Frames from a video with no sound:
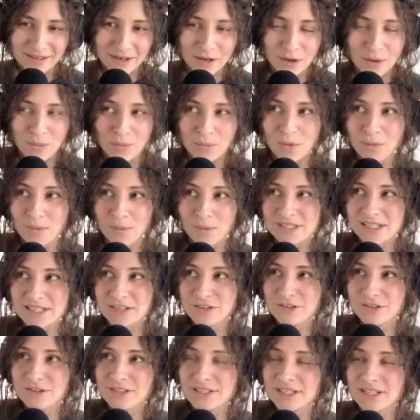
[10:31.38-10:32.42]
Well, what's
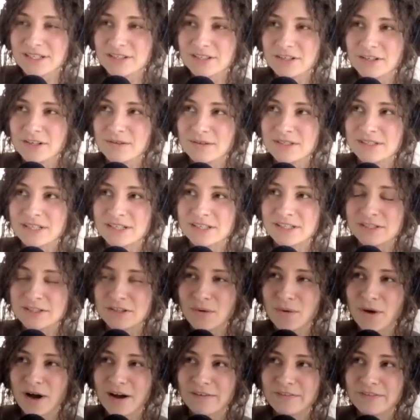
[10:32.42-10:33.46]
interesting too is that
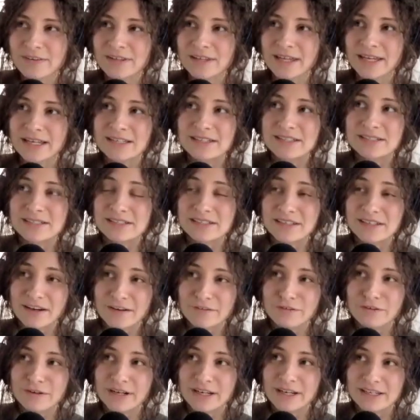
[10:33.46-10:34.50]
so often like
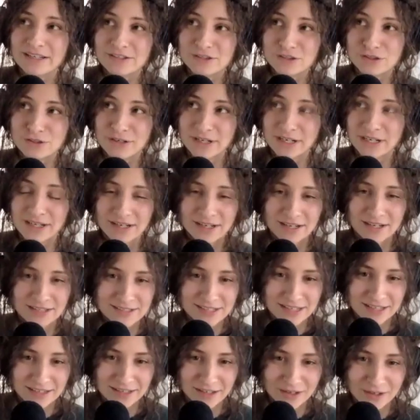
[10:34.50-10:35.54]
discovery is treated as
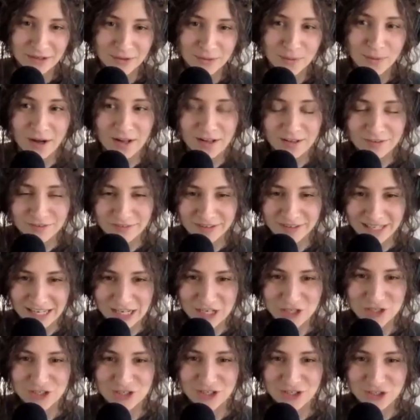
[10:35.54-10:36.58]
like a
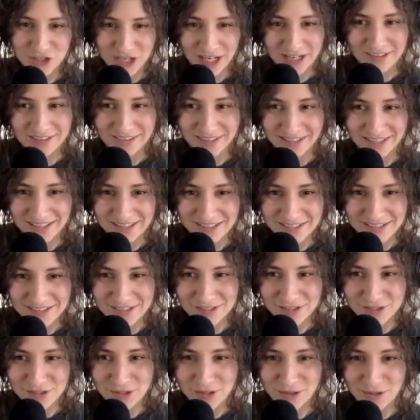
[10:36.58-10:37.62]
qualification checklist.
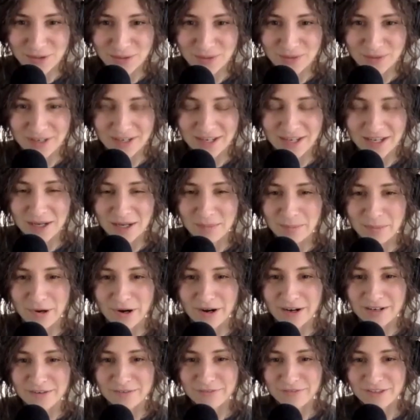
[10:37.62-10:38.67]
So
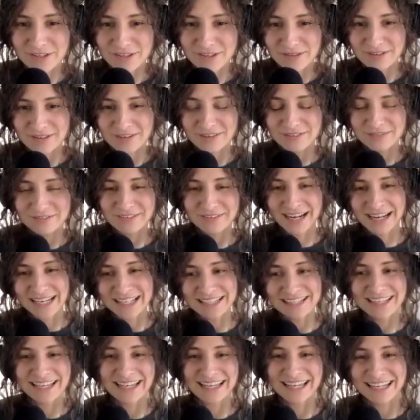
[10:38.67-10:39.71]
part of the,
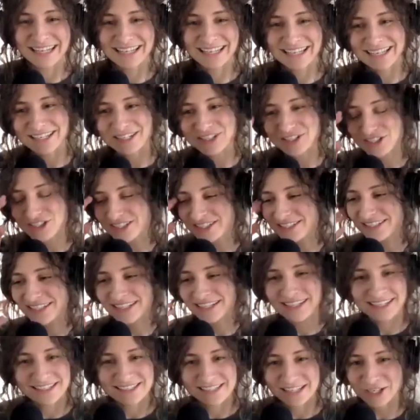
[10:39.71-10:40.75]
right? Like it's
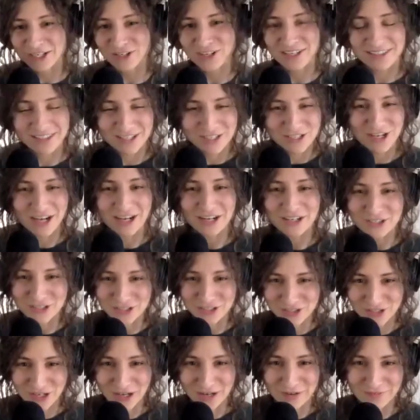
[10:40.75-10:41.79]
like you're at the
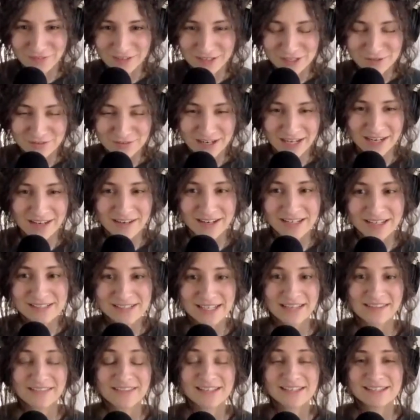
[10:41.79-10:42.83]
doctor's office, right? Yeah. And it's
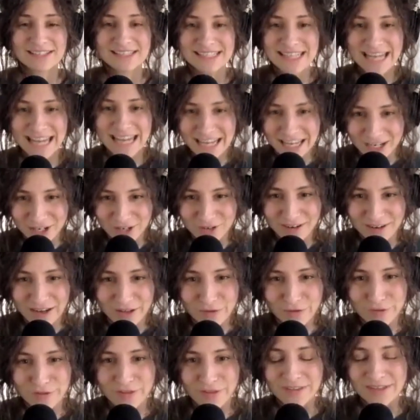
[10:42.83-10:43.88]
like this take
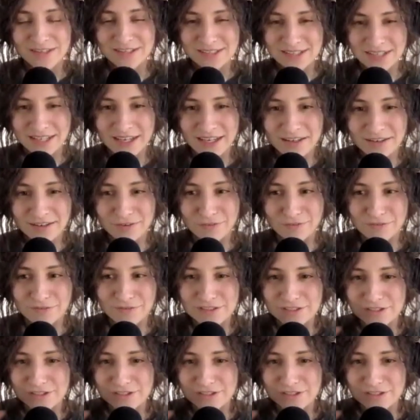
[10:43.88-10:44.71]
rather than this give.